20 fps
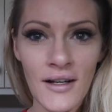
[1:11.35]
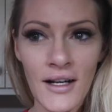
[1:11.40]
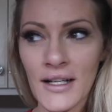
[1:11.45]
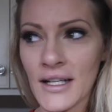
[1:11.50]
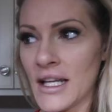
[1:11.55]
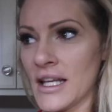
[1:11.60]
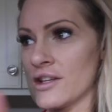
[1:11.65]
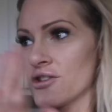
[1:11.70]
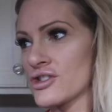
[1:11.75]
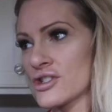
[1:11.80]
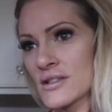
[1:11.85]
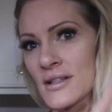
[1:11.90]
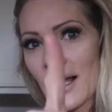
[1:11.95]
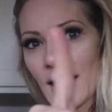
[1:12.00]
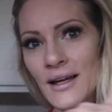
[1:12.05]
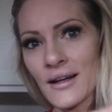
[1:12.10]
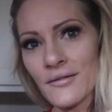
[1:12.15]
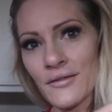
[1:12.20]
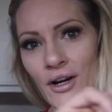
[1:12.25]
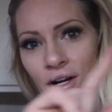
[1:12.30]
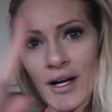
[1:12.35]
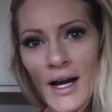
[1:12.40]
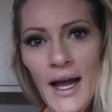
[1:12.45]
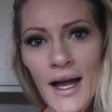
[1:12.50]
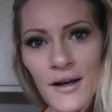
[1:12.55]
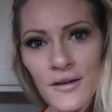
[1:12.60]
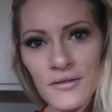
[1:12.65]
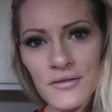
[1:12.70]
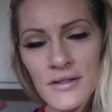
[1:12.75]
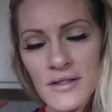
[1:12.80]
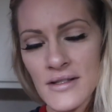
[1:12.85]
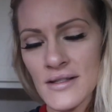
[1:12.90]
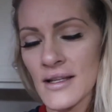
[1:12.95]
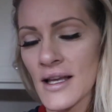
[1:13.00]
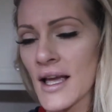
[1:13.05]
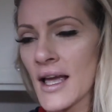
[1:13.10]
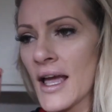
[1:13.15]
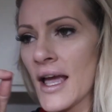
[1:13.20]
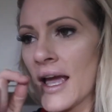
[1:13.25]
on each side of our house